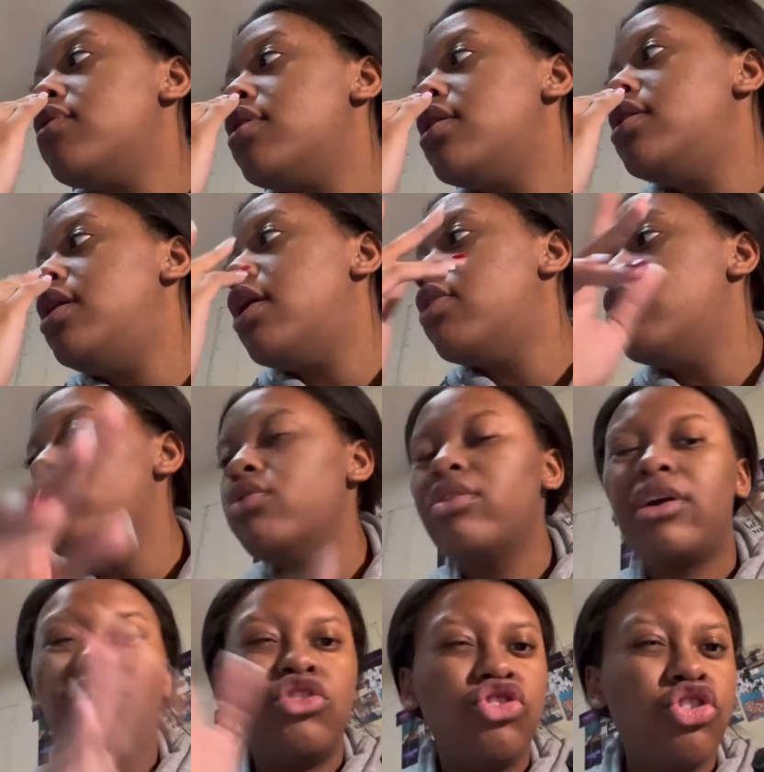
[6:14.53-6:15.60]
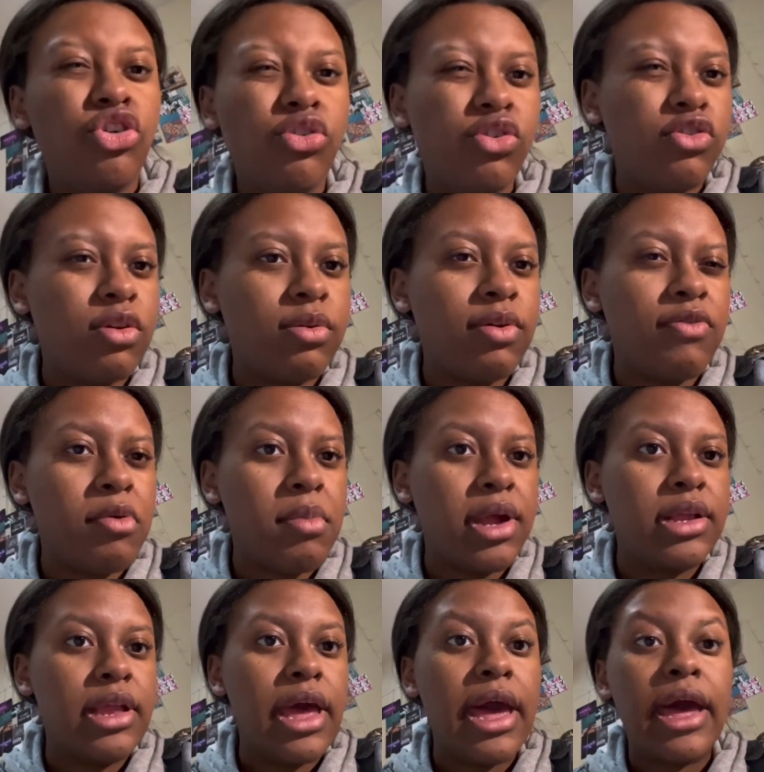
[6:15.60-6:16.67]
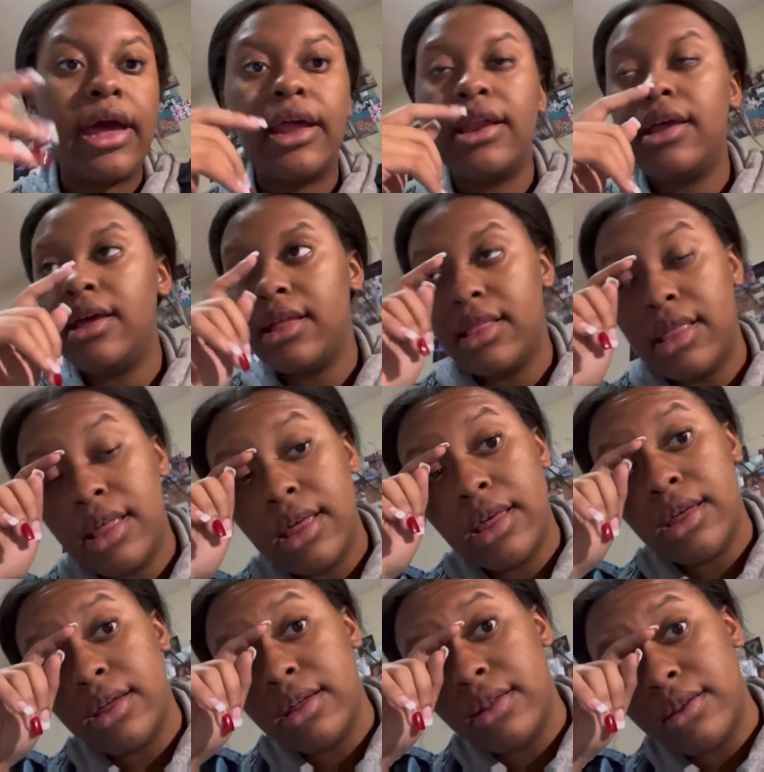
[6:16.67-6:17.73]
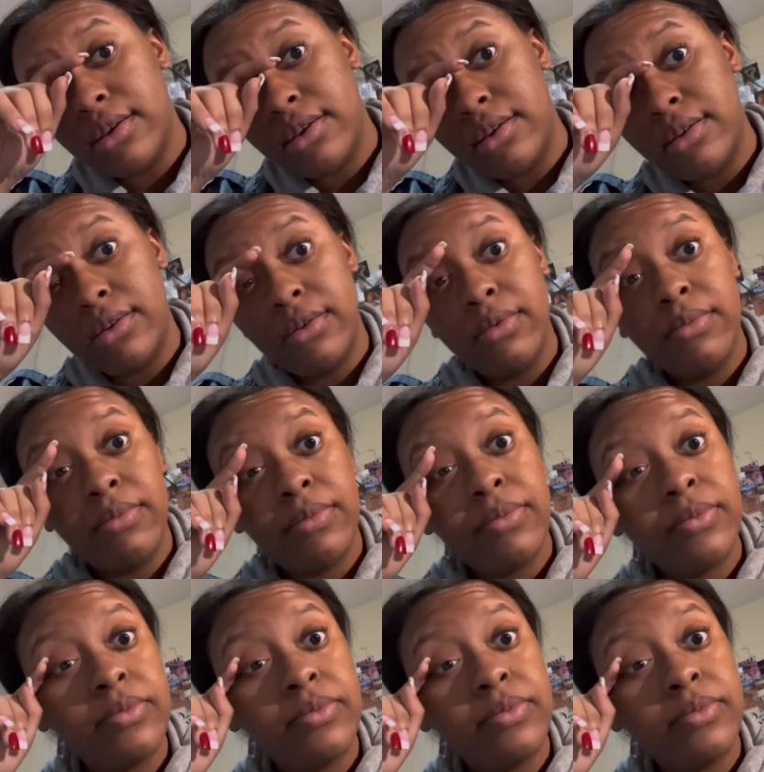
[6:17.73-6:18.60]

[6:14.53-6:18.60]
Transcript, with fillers: another like shirt or something for my dad and then um